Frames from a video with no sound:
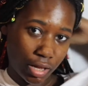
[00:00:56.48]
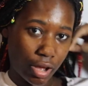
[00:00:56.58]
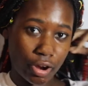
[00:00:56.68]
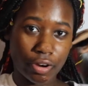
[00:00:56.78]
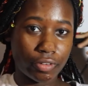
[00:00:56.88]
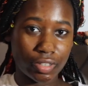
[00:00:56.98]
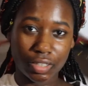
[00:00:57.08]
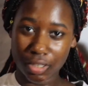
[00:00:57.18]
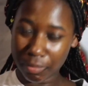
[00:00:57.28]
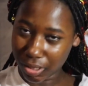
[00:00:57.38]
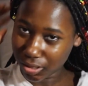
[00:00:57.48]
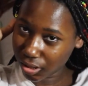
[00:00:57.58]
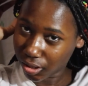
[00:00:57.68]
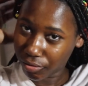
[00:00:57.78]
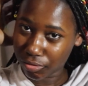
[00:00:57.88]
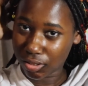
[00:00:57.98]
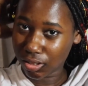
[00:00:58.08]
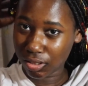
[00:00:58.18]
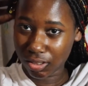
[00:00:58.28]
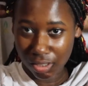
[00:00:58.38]
i already did my skincare
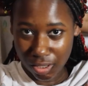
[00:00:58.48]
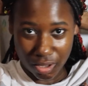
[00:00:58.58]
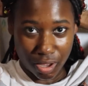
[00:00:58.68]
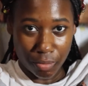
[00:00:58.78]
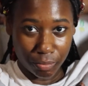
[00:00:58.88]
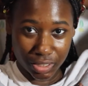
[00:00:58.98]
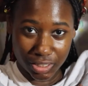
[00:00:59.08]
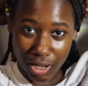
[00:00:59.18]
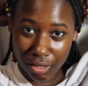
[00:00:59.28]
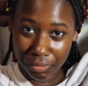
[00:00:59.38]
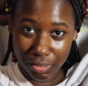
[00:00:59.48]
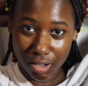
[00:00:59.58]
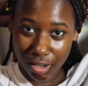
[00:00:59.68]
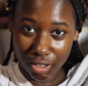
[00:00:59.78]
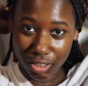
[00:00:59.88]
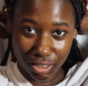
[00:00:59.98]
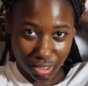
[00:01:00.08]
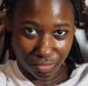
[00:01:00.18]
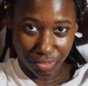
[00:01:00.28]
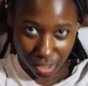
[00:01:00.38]
routine which I already
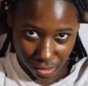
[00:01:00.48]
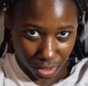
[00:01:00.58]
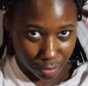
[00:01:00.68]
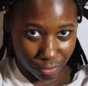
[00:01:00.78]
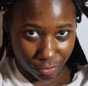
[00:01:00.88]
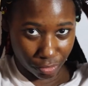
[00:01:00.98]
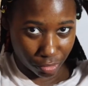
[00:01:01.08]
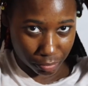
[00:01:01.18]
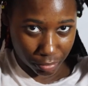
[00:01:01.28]
did a video on that before,